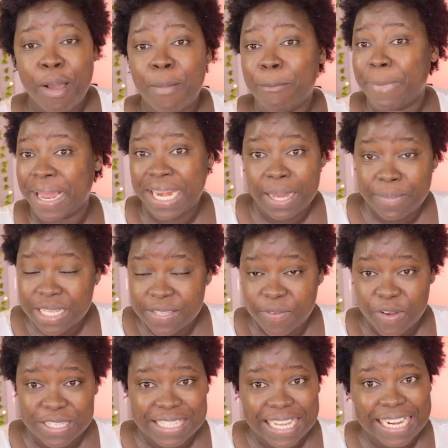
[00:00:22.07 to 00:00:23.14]
my name is
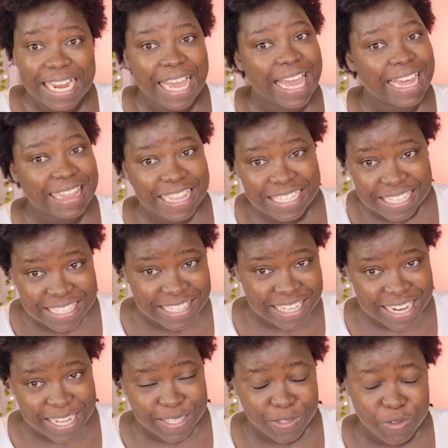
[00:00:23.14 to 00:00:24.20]
Faustina and this is
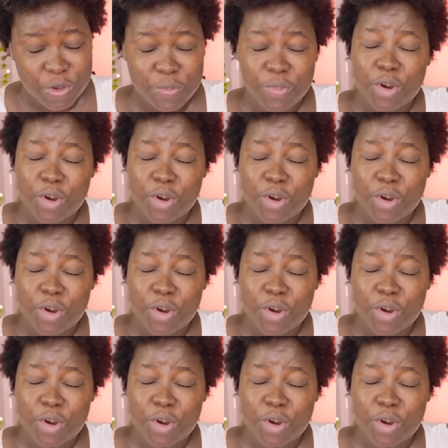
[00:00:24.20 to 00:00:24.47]
Tinastube.